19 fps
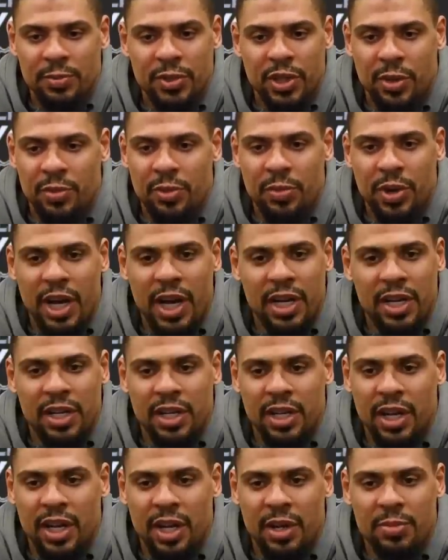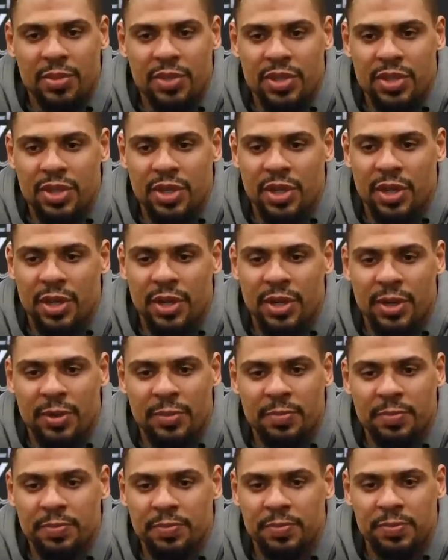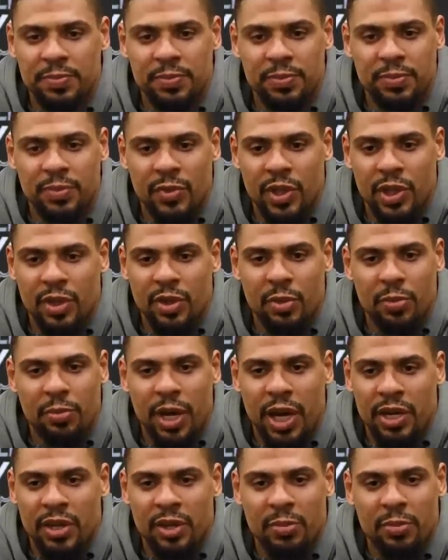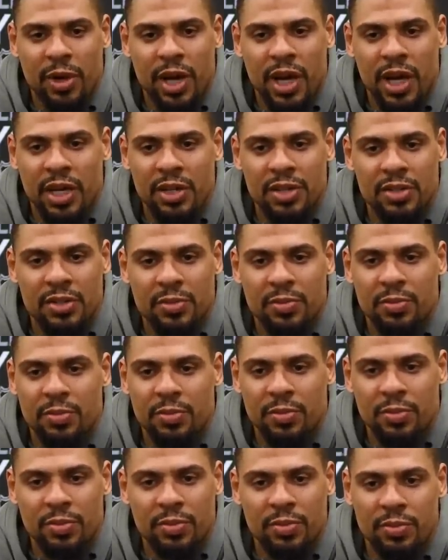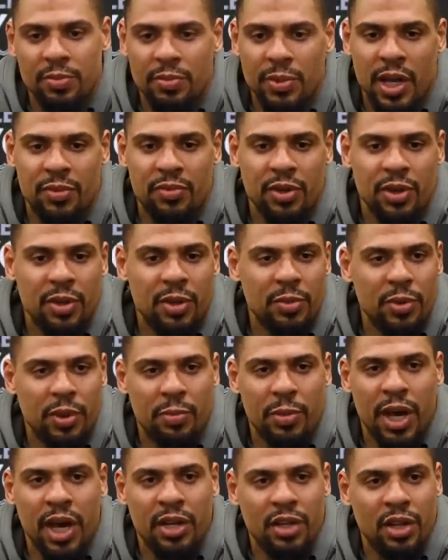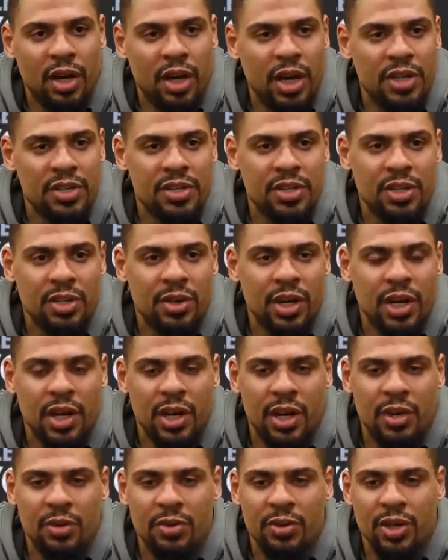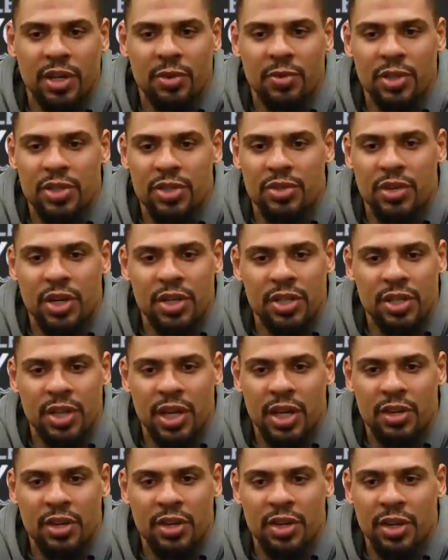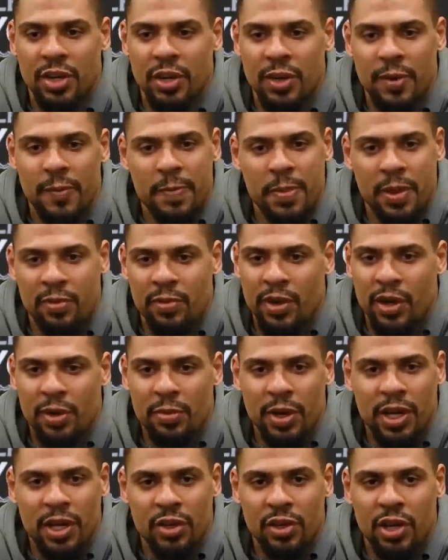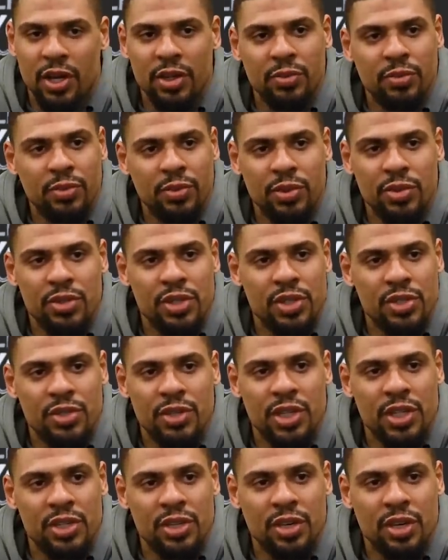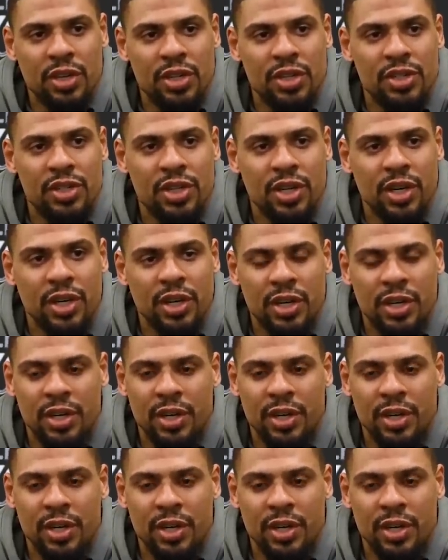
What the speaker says: coming back in games, you know, battling back in some after a bad loss. You know, I don't think we strung together very many long losing streaks at all this year.